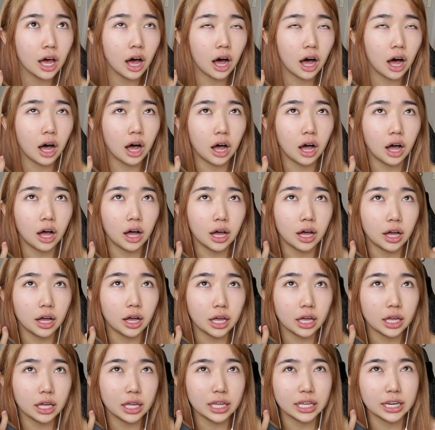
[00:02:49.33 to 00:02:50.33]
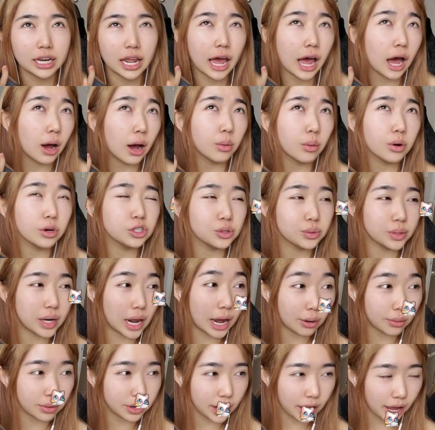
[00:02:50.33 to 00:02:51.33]
an hour to an
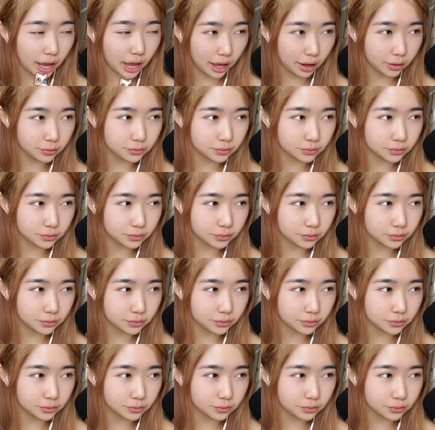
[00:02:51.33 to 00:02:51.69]
hour and a half.